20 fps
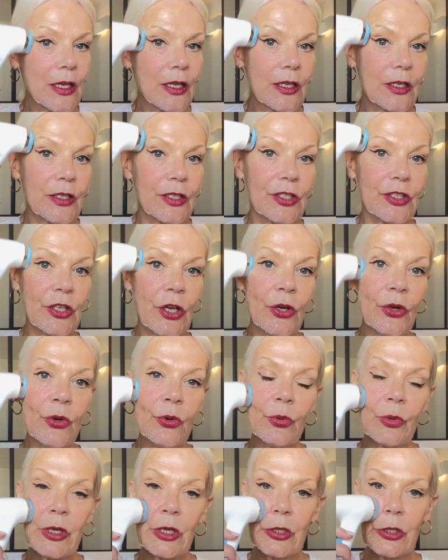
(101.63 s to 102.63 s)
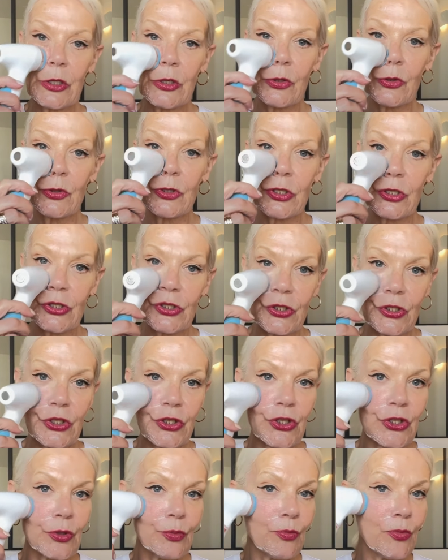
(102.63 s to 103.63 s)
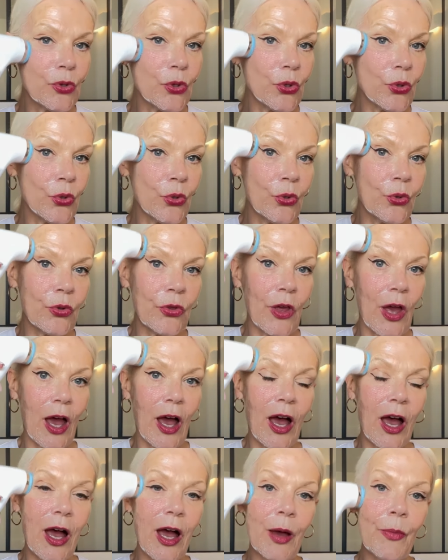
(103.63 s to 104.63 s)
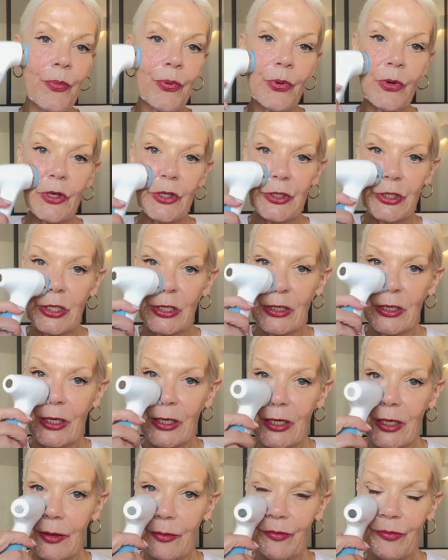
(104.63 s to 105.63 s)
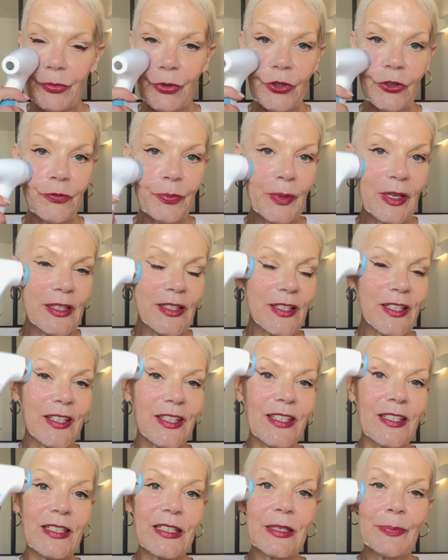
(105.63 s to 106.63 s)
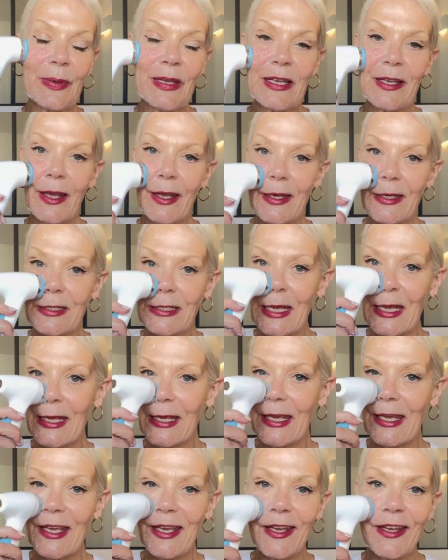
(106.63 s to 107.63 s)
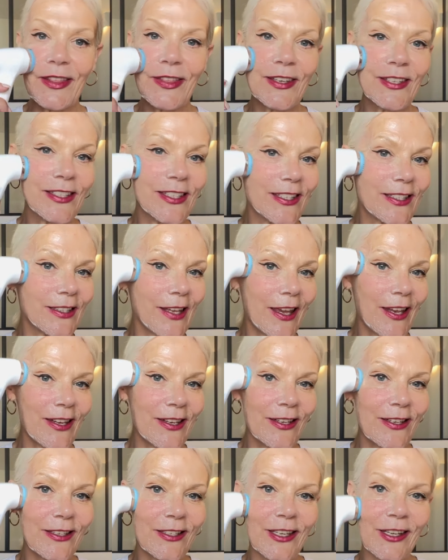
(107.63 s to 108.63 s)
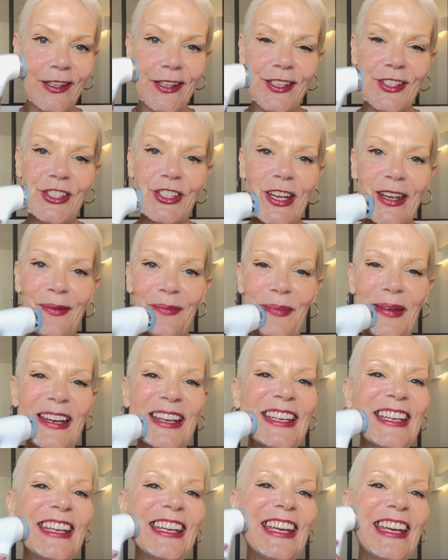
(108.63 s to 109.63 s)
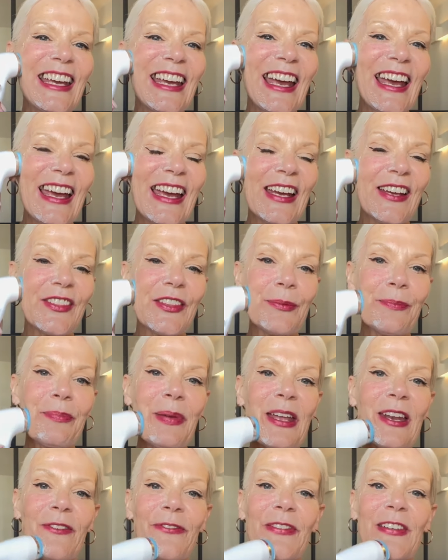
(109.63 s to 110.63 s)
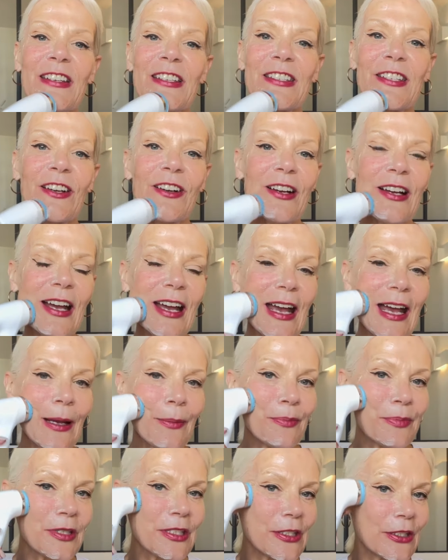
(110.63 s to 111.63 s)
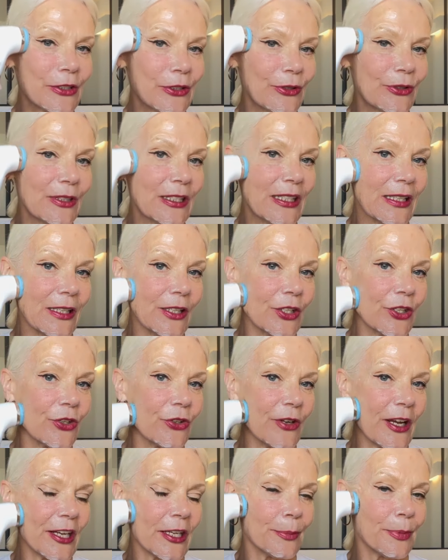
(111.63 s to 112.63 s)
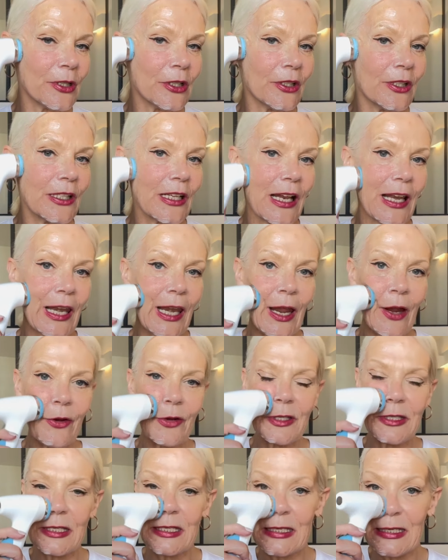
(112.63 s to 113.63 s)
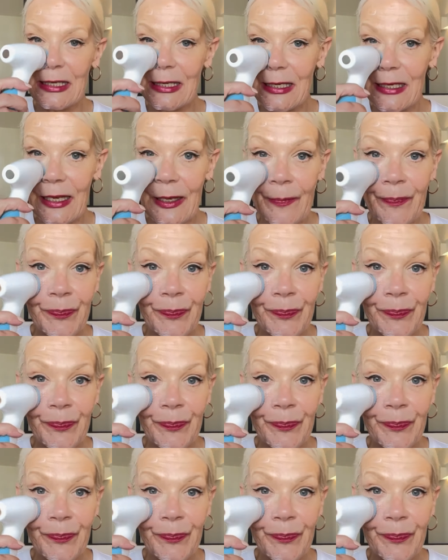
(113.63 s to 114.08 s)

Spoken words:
So we're going to use smooth upward movements. It's a bit like taking the skin to the gym, and the benefits are absolutely incredible. Clarity,